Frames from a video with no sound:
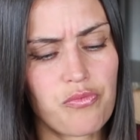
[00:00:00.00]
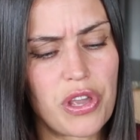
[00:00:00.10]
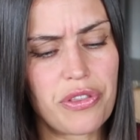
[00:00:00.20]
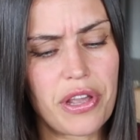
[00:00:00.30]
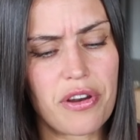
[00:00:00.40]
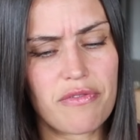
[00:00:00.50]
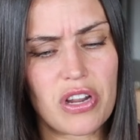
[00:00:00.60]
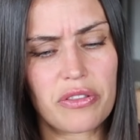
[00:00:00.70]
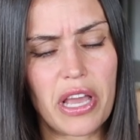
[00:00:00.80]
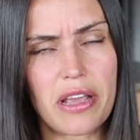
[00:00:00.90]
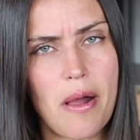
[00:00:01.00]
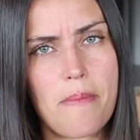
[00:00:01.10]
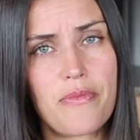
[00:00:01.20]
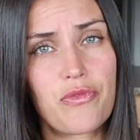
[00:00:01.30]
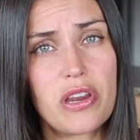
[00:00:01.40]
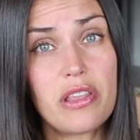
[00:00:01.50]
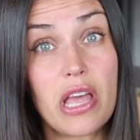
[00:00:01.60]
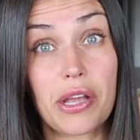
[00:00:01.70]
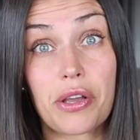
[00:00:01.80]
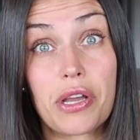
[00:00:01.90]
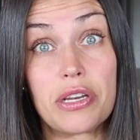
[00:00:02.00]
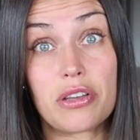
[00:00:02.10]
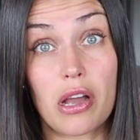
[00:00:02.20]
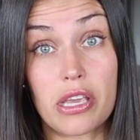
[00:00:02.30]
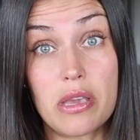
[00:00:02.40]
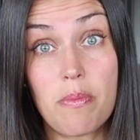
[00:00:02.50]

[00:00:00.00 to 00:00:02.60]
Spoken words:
think they could have done like they did that Kentucky